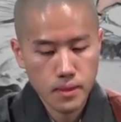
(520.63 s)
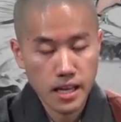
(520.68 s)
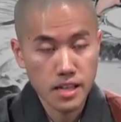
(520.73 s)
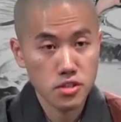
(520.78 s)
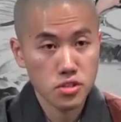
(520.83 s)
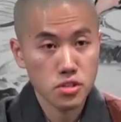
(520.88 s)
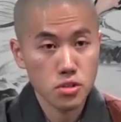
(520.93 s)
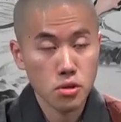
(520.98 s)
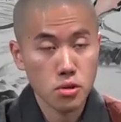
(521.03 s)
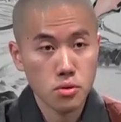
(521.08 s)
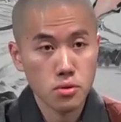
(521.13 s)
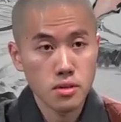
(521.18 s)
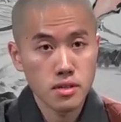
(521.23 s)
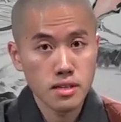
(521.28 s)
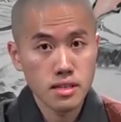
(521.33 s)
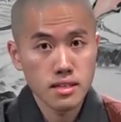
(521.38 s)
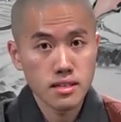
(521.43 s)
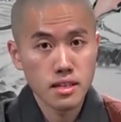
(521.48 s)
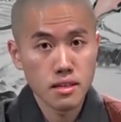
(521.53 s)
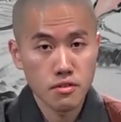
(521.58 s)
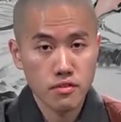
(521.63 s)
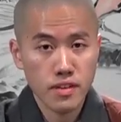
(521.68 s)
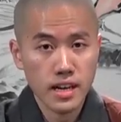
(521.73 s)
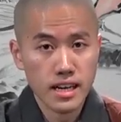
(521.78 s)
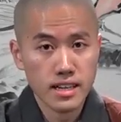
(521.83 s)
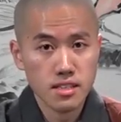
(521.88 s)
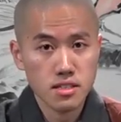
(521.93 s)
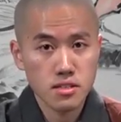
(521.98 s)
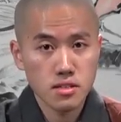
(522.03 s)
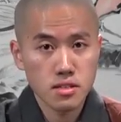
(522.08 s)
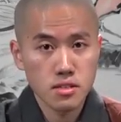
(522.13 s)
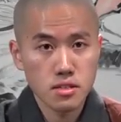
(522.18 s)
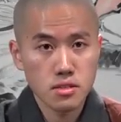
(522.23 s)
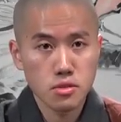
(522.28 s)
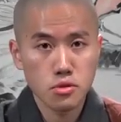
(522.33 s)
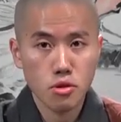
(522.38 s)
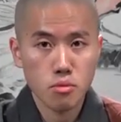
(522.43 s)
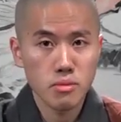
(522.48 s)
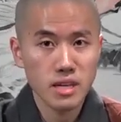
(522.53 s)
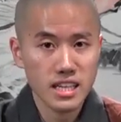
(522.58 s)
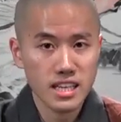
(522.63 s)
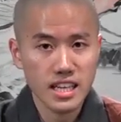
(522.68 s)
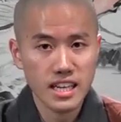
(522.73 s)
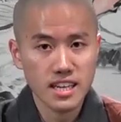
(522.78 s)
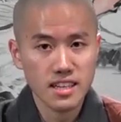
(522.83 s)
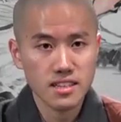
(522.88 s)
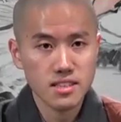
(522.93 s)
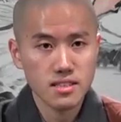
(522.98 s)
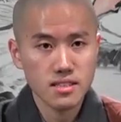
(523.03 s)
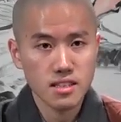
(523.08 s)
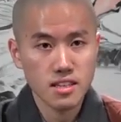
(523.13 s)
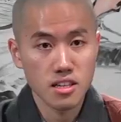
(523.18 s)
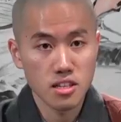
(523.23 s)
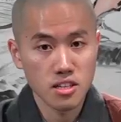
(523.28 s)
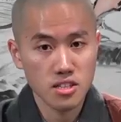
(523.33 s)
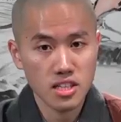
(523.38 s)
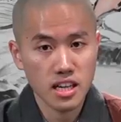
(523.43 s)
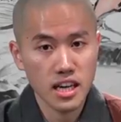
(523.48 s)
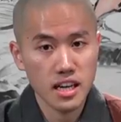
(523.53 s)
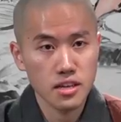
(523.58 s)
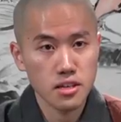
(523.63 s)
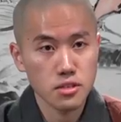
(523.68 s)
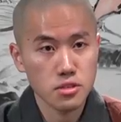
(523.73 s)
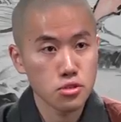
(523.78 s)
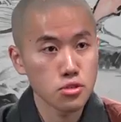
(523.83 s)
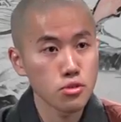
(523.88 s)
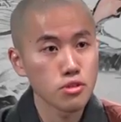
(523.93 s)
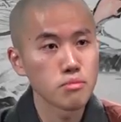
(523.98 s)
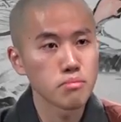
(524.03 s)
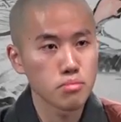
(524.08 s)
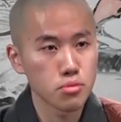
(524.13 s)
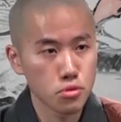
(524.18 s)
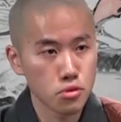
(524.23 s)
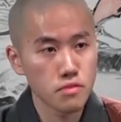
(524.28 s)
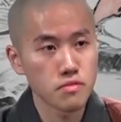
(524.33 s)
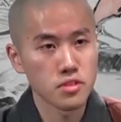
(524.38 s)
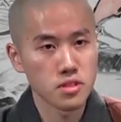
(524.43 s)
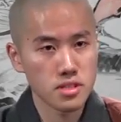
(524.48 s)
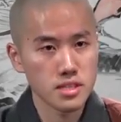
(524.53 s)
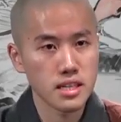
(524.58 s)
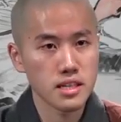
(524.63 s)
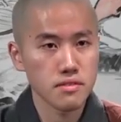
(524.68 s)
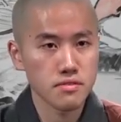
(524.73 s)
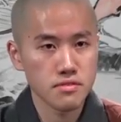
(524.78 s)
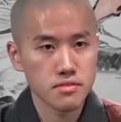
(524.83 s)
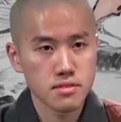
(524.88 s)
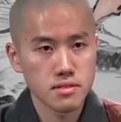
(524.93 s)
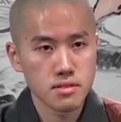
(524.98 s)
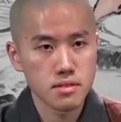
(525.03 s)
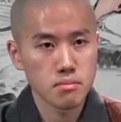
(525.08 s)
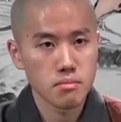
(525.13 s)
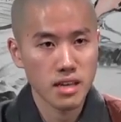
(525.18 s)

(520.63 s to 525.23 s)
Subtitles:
And so, in fact, you are making a desire to improve yourself.